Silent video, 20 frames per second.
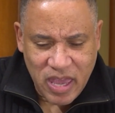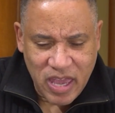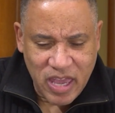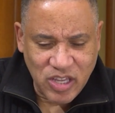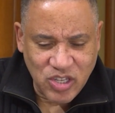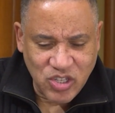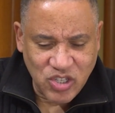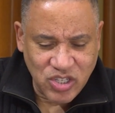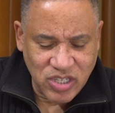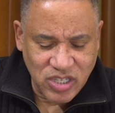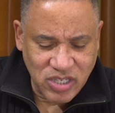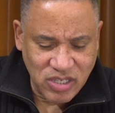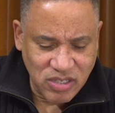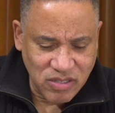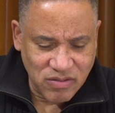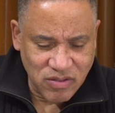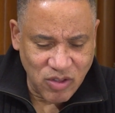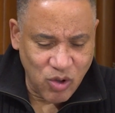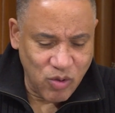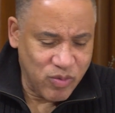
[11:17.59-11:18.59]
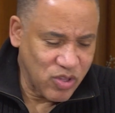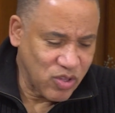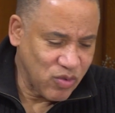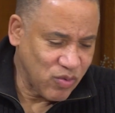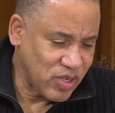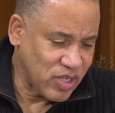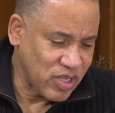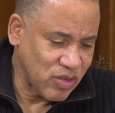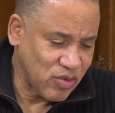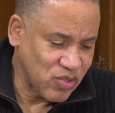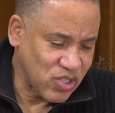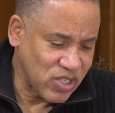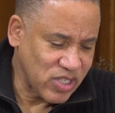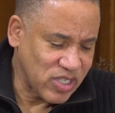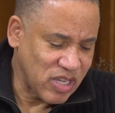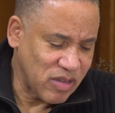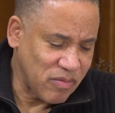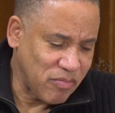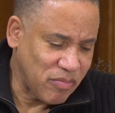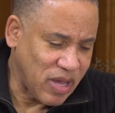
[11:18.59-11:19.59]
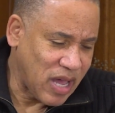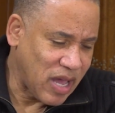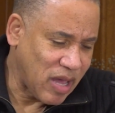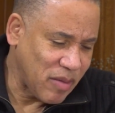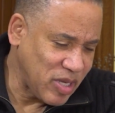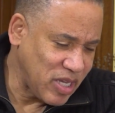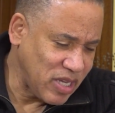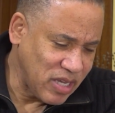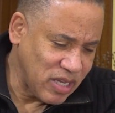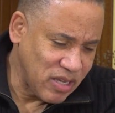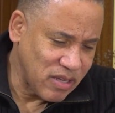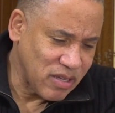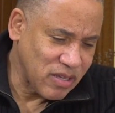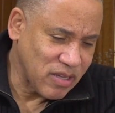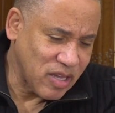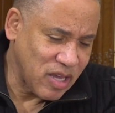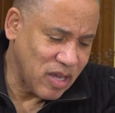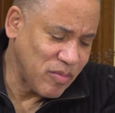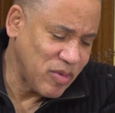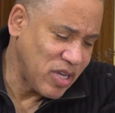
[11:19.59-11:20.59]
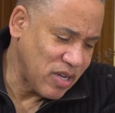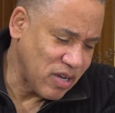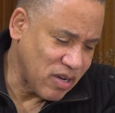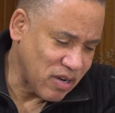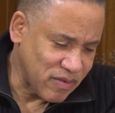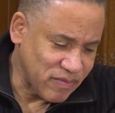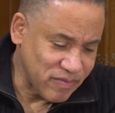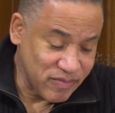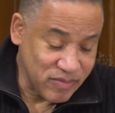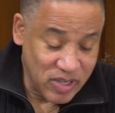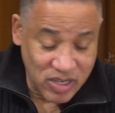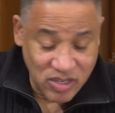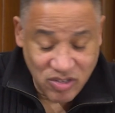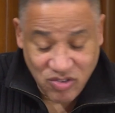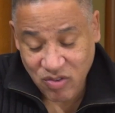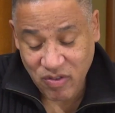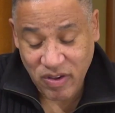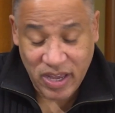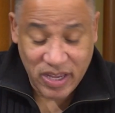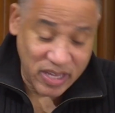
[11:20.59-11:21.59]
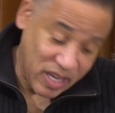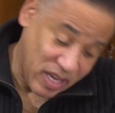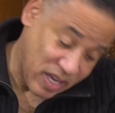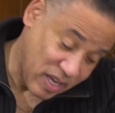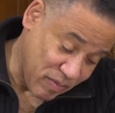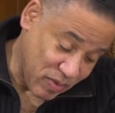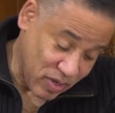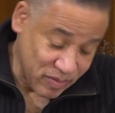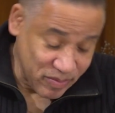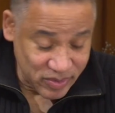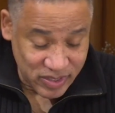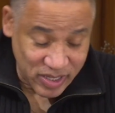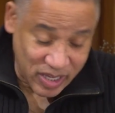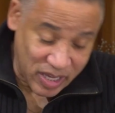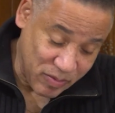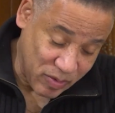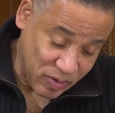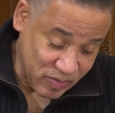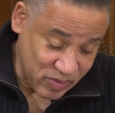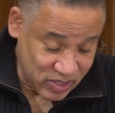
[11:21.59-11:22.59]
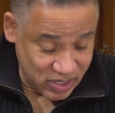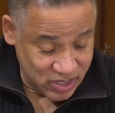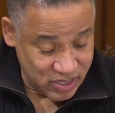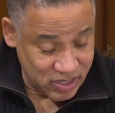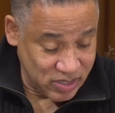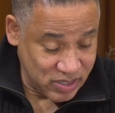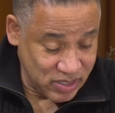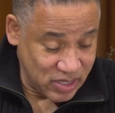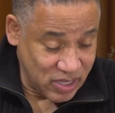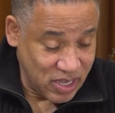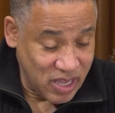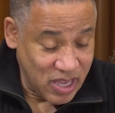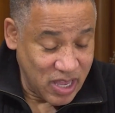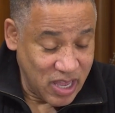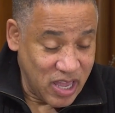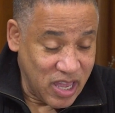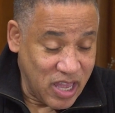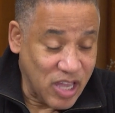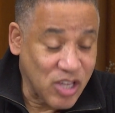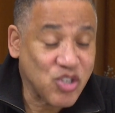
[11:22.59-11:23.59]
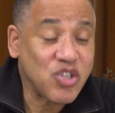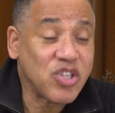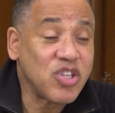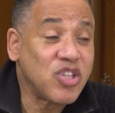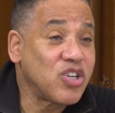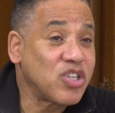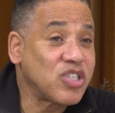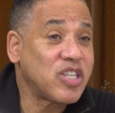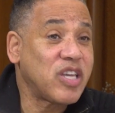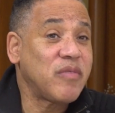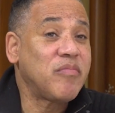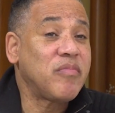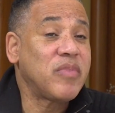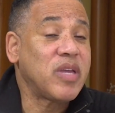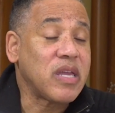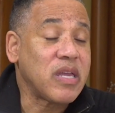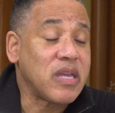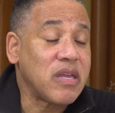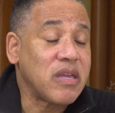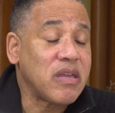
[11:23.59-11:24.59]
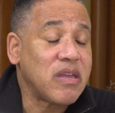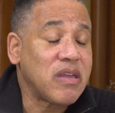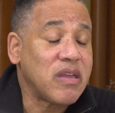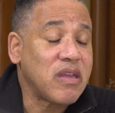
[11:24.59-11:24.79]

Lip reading: And she opened the window and she said, "Bobby, come here." And so I came upstairs, and she looked at me